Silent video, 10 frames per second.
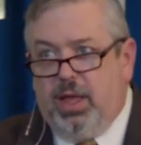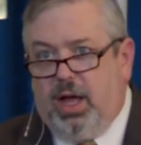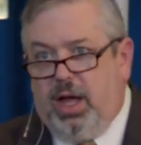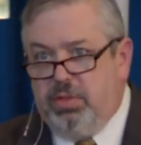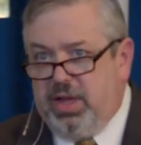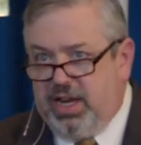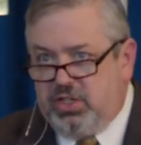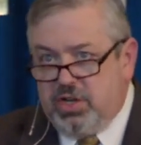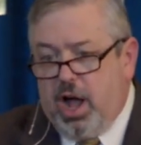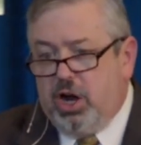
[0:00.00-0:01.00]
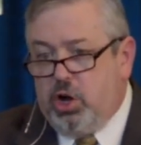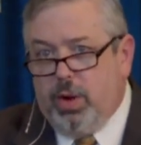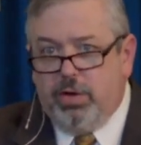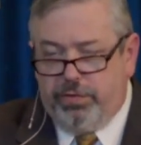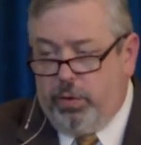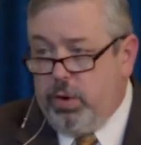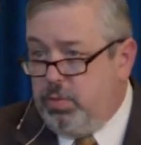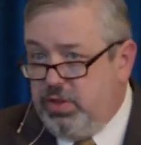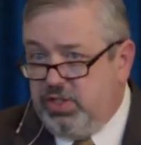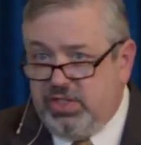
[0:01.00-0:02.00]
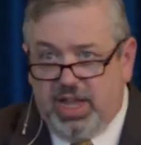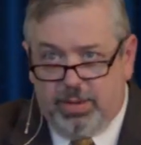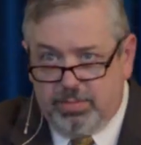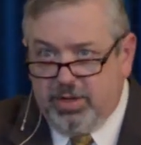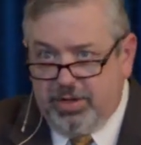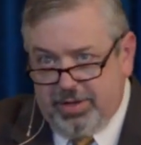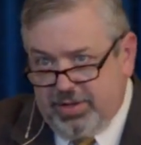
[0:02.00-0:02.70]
that it's not going forward with the same